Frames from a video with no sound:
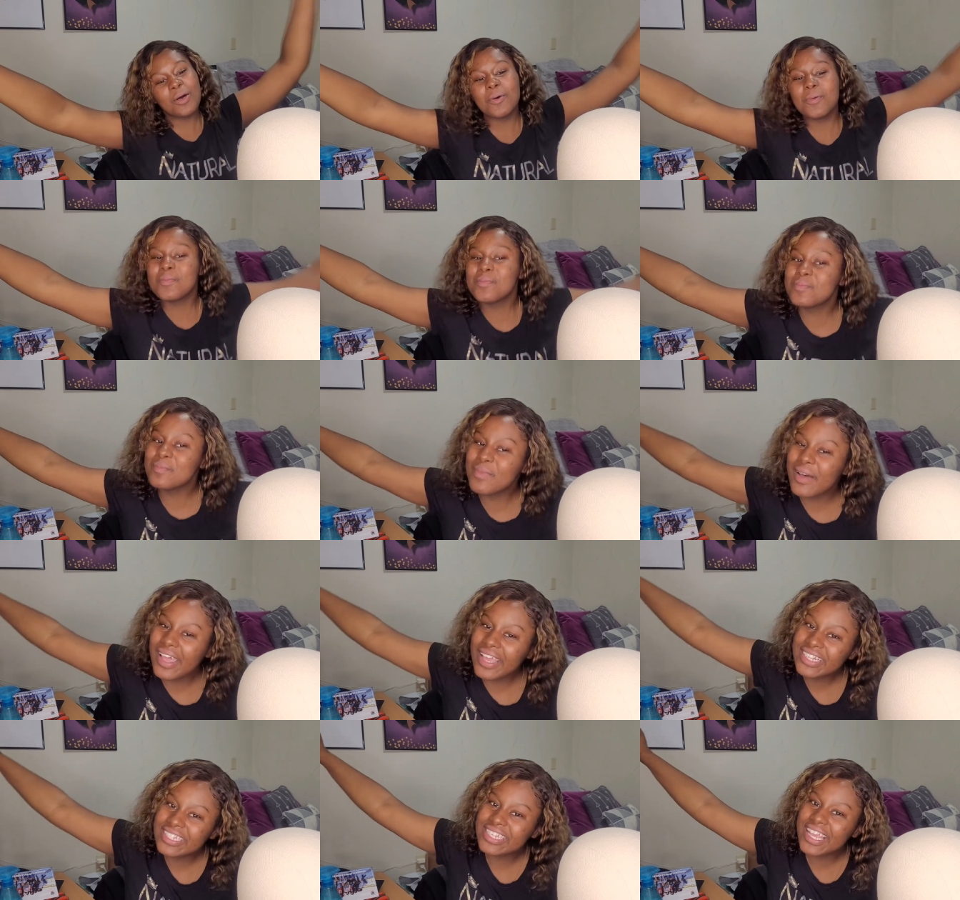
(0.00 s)

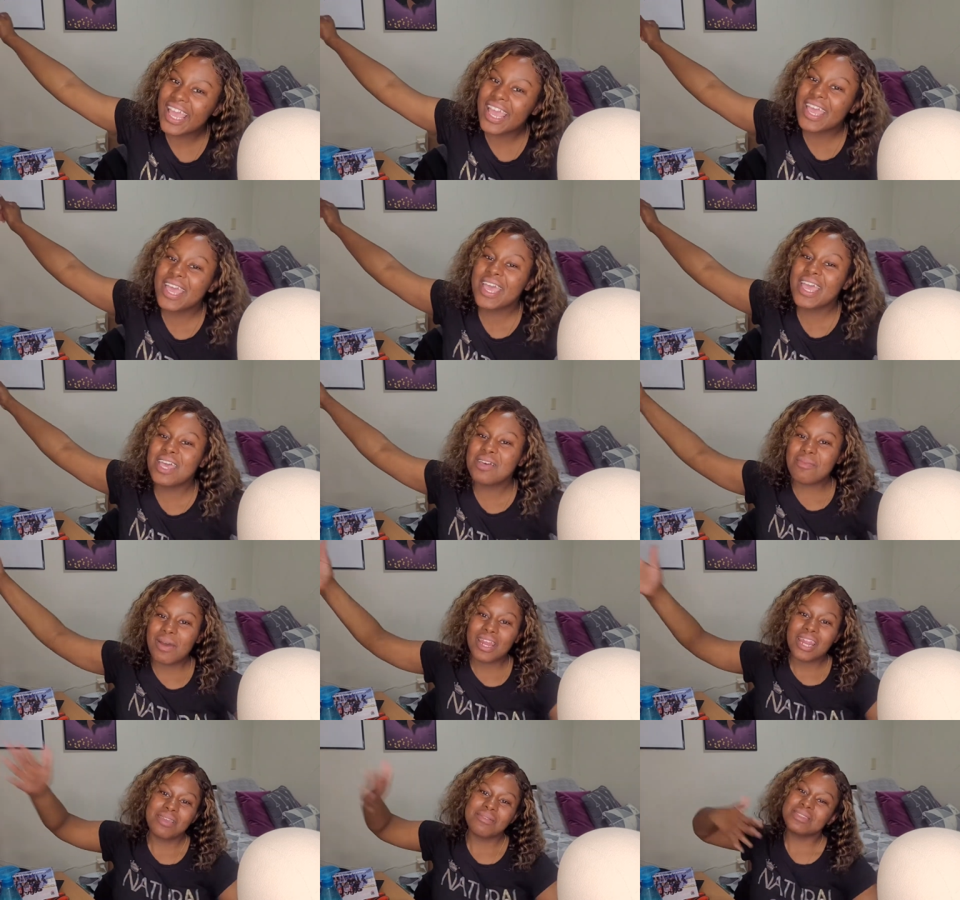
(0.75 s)
much. And
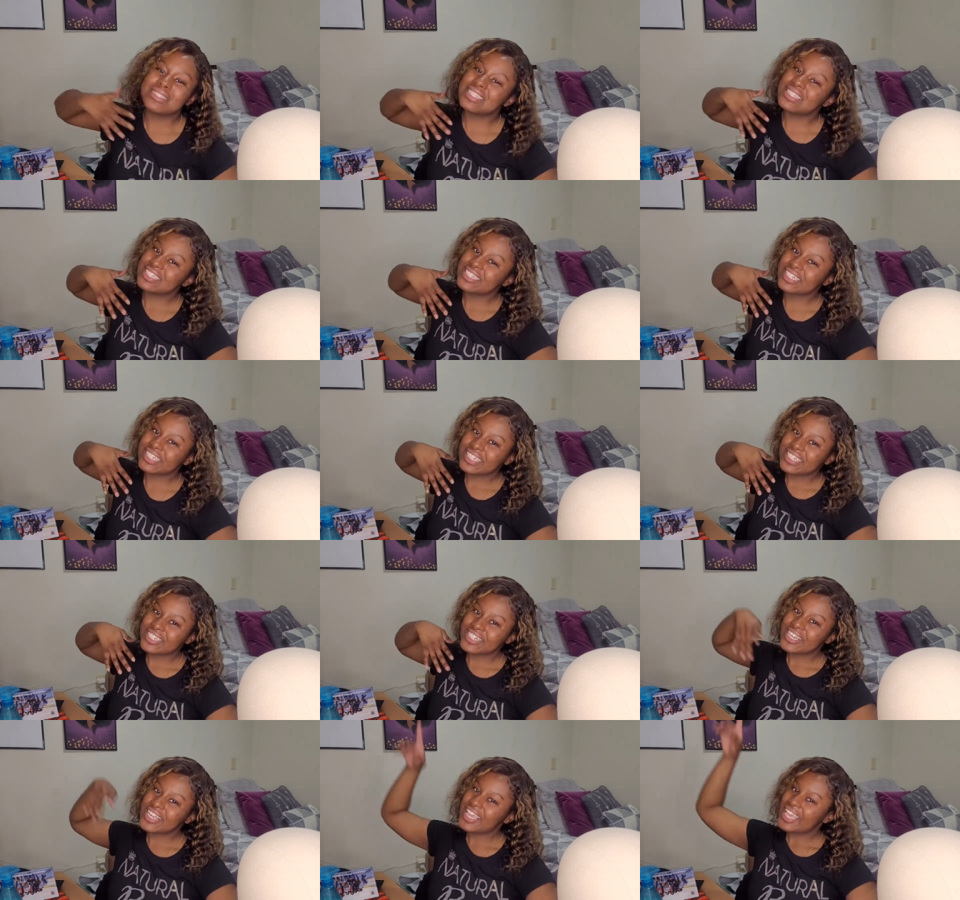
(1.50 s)
my name is Sincerely
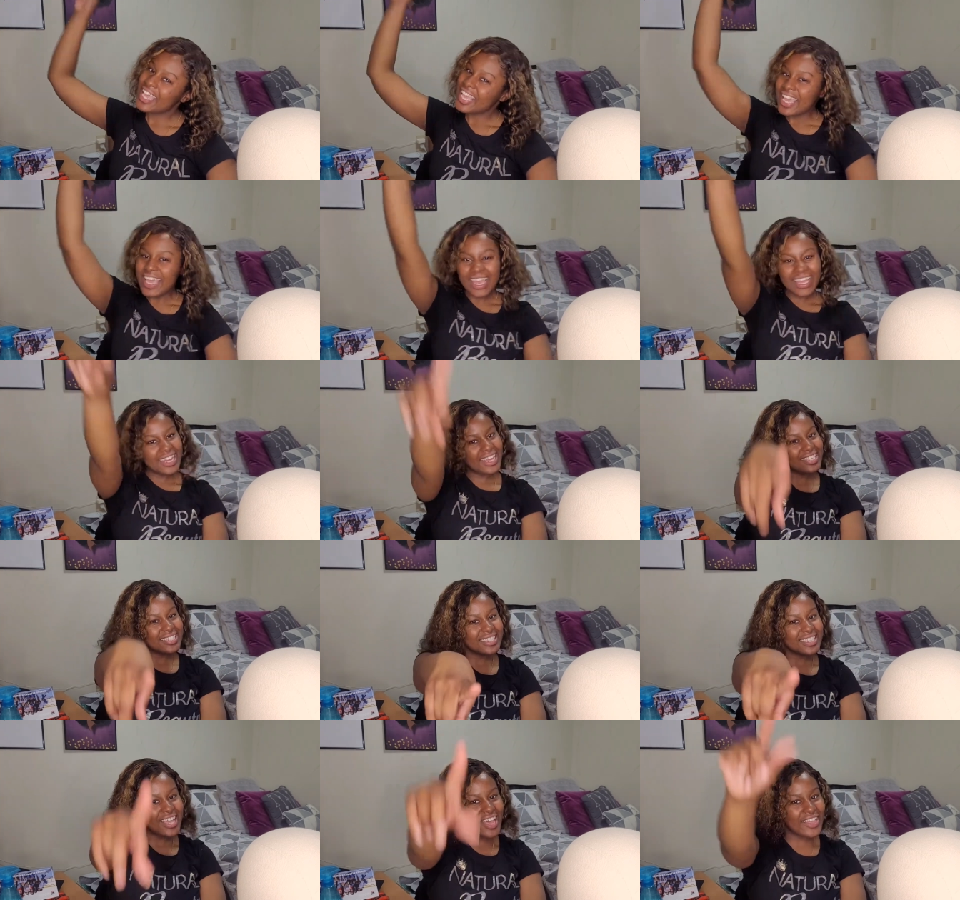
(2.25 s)
Dre, and I'll
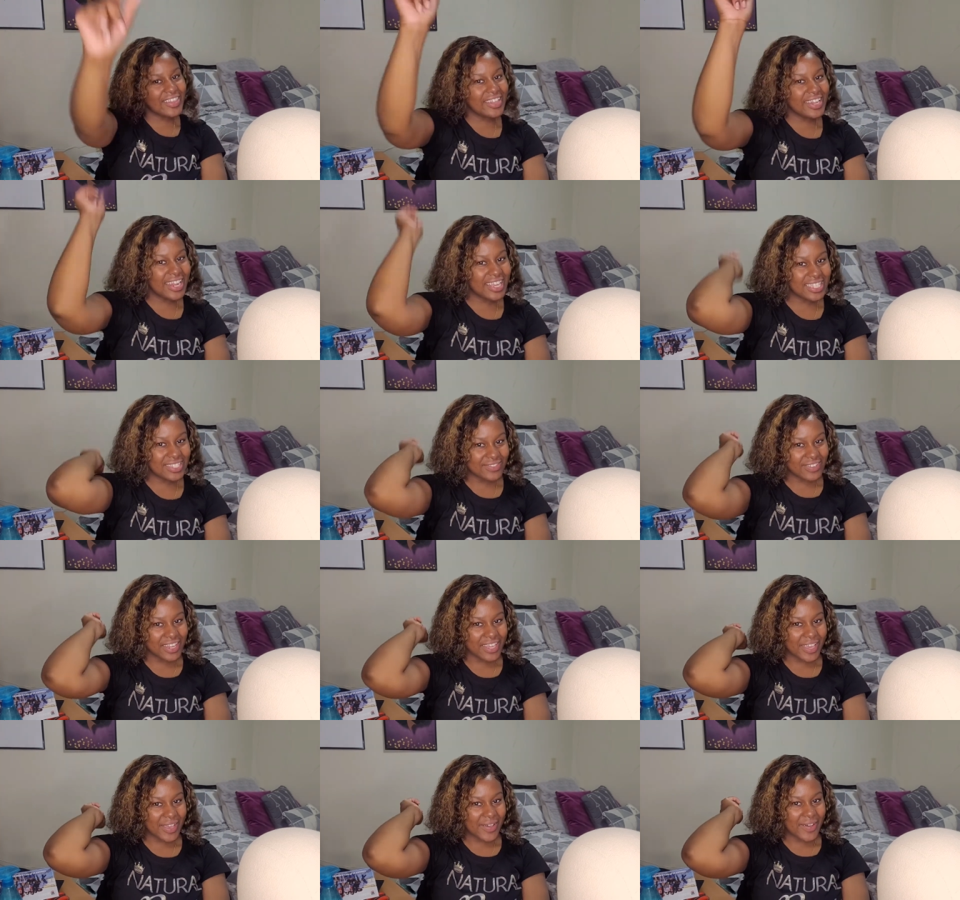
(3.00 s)
see y'all in the next
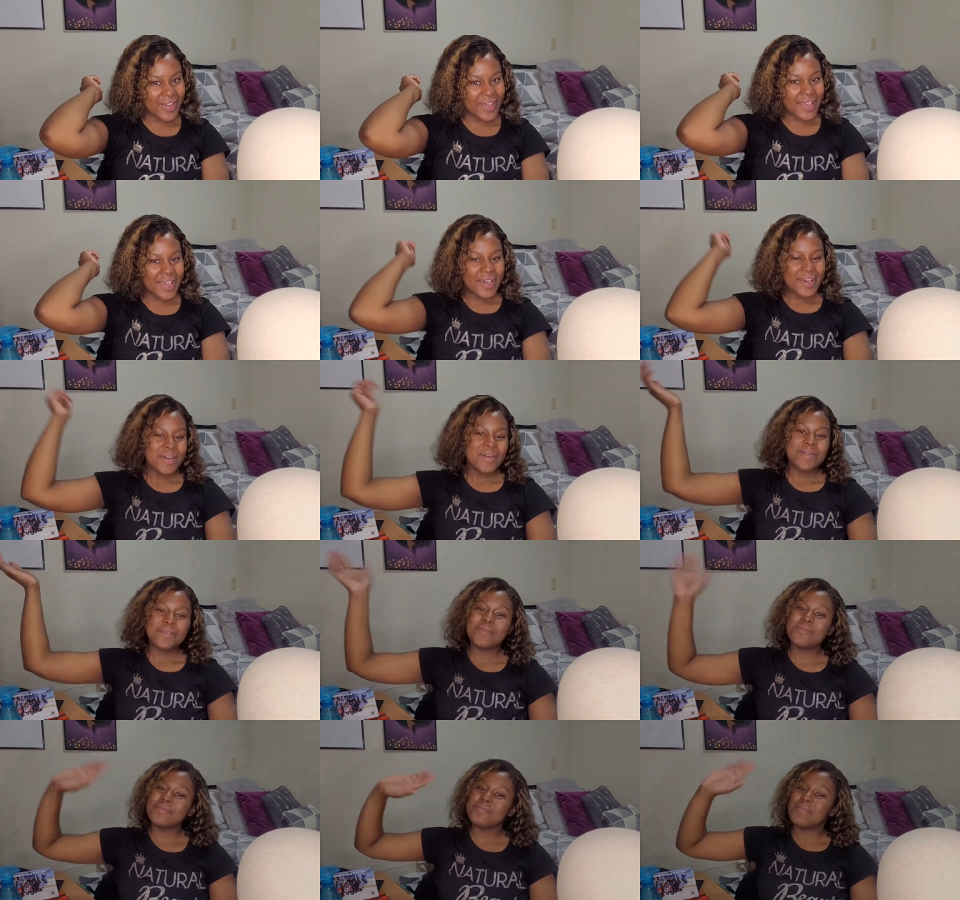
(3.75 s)
video.
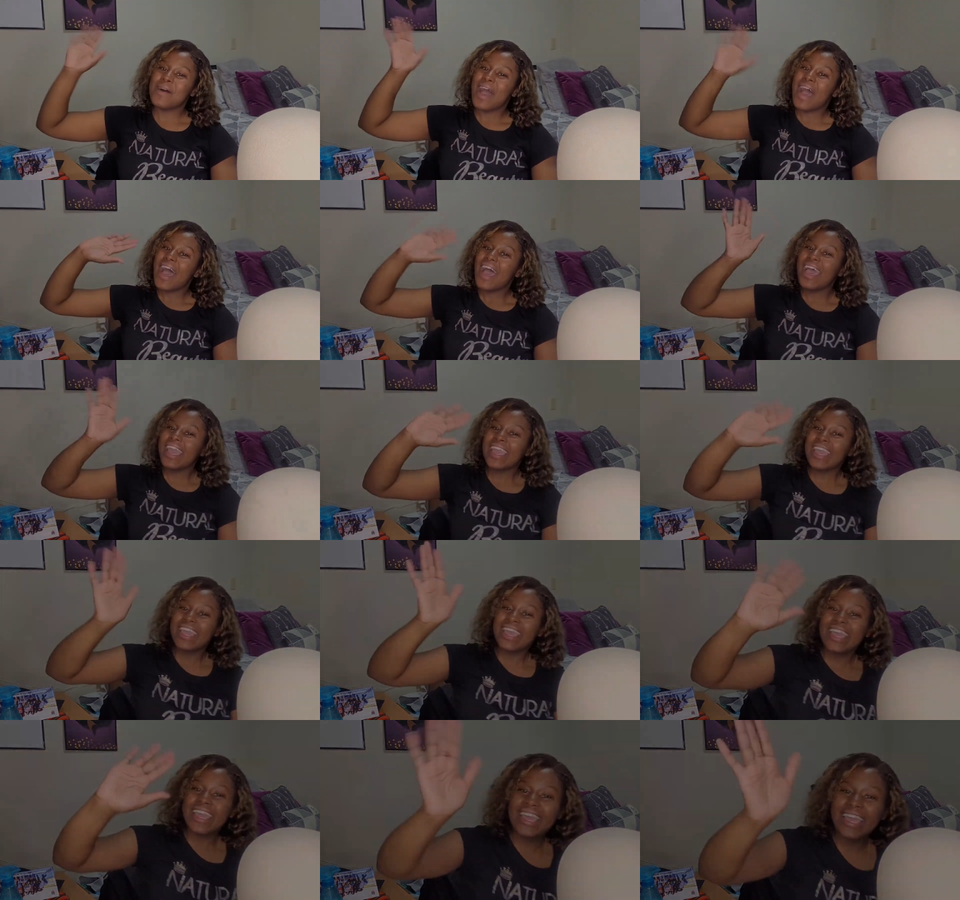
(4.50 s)

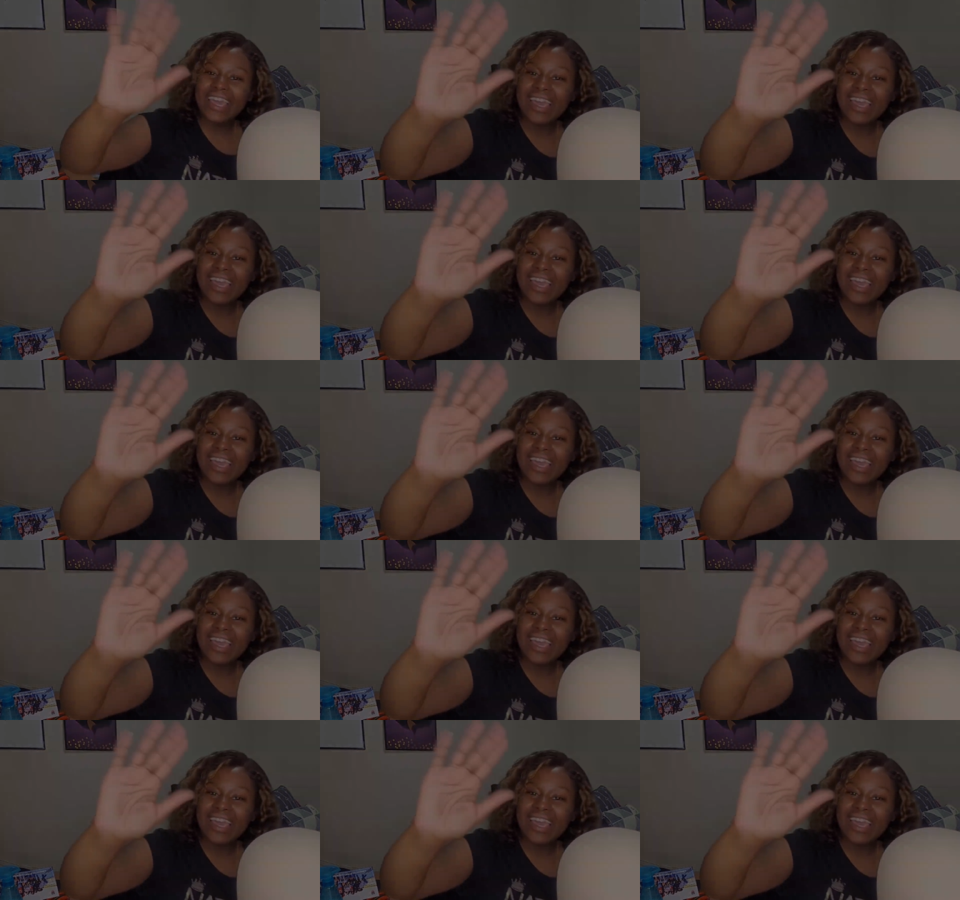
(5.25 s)
Bye.